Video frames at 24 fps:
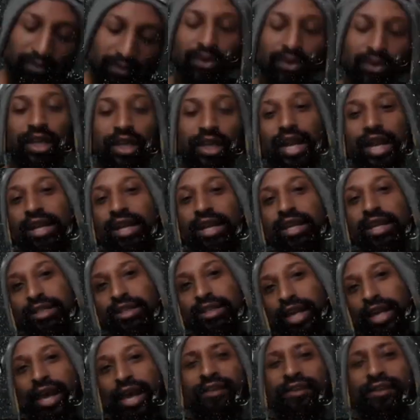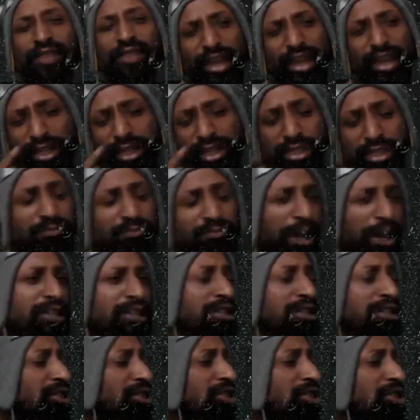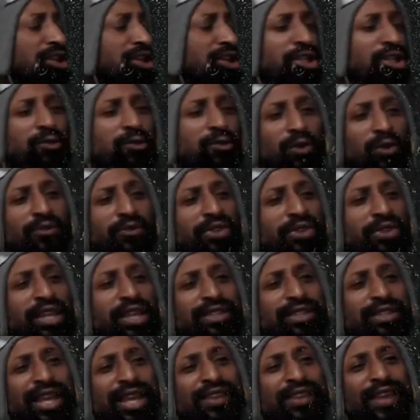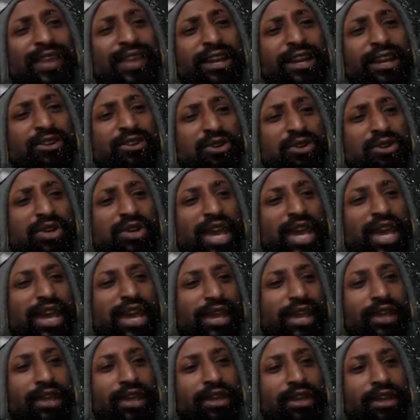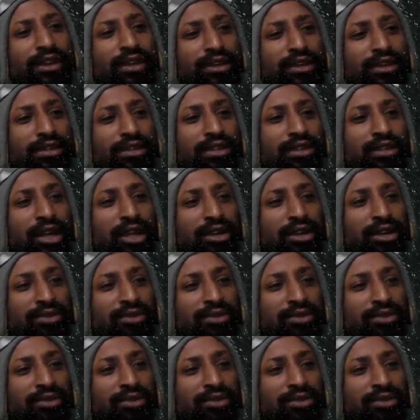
and I need to have that. It's special, it's good, it's wonderful. Things like that are okay. You know,